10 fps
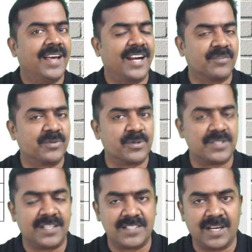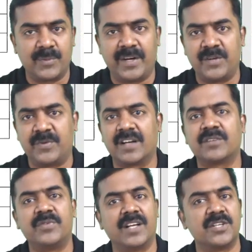and of course that is required for
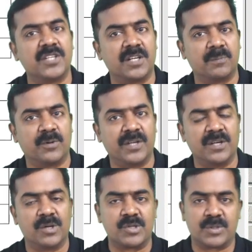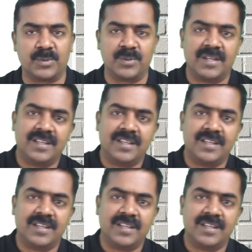financial reporting also.